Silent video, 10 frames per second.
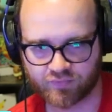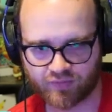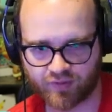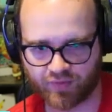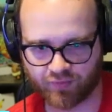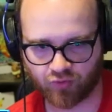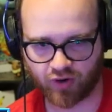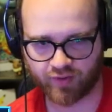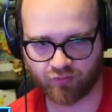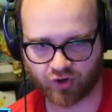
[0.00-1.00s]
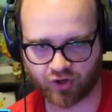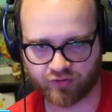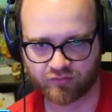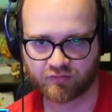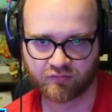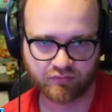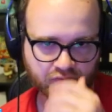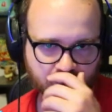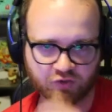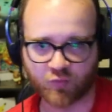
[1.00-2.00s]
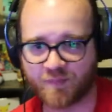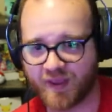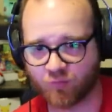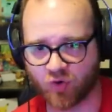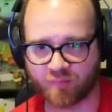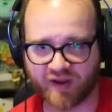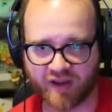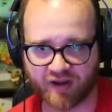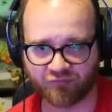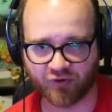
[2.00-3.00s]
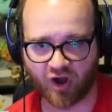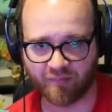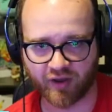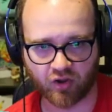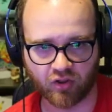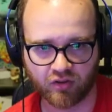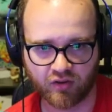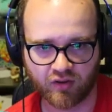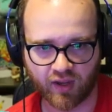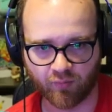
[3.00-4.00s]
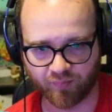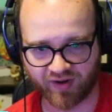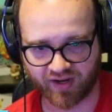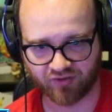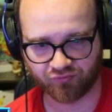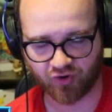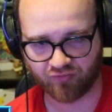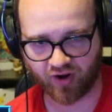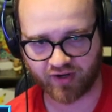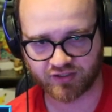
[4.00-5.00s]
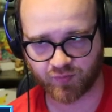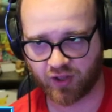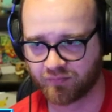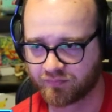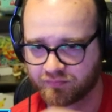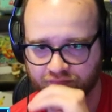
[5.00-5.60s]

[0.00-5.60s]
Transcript: Yeah, I think we're good. Because we're beating Infinite middle, and we're beating Infinite right as well.